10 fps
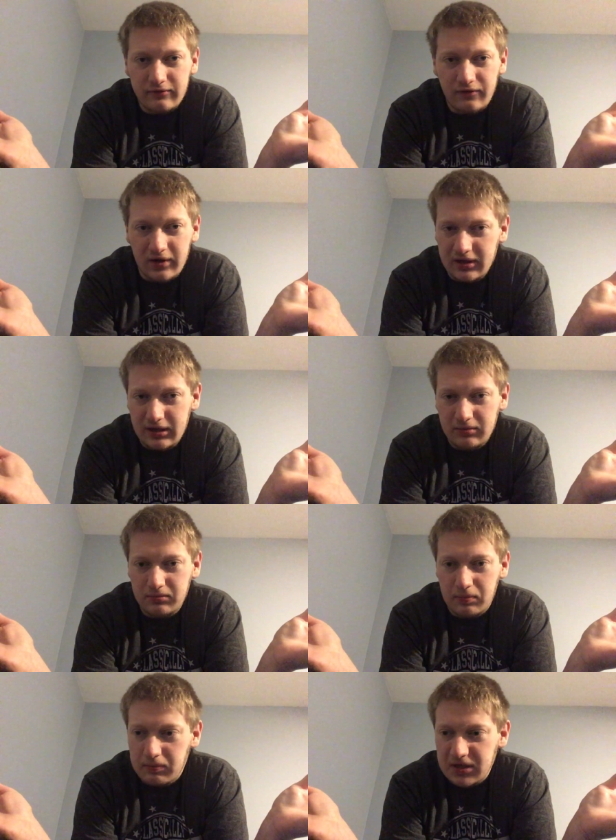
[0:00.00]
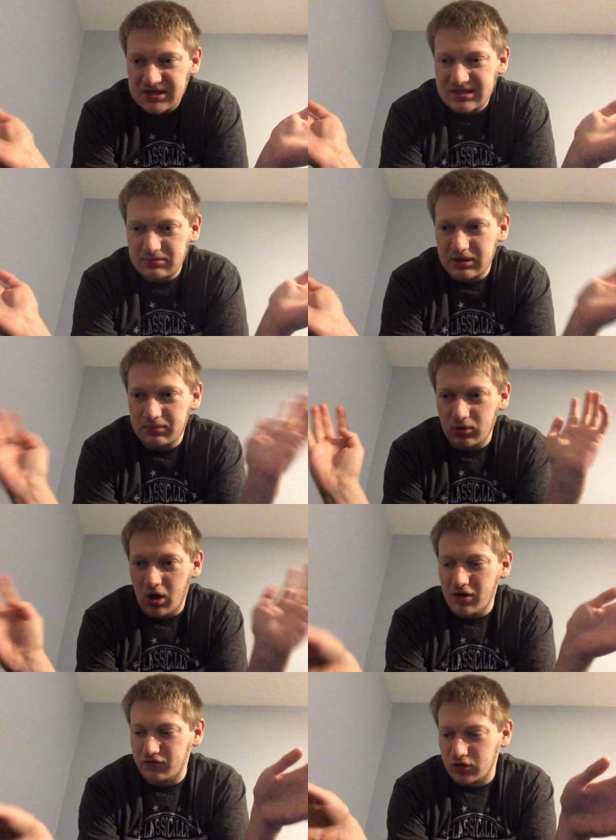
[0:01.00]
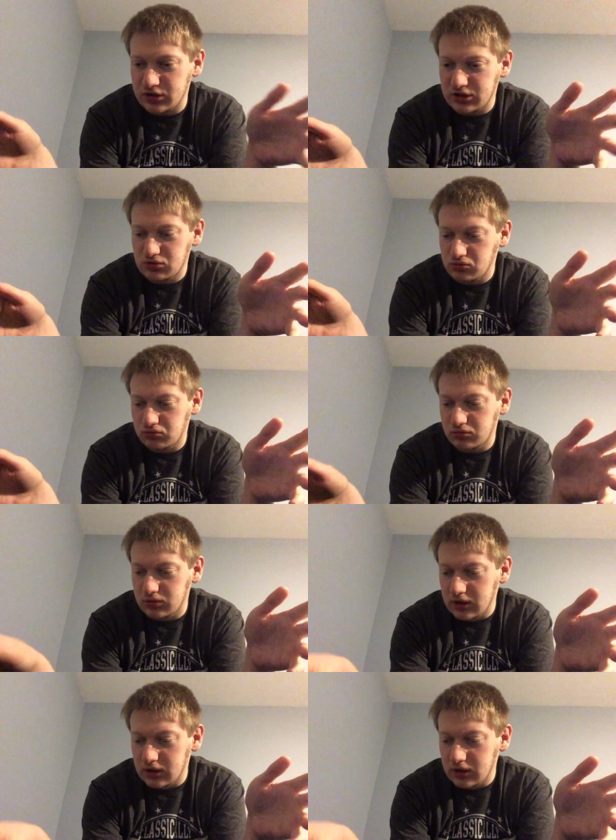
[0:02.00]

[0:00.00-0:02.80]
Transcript: fucking pissing people off or do you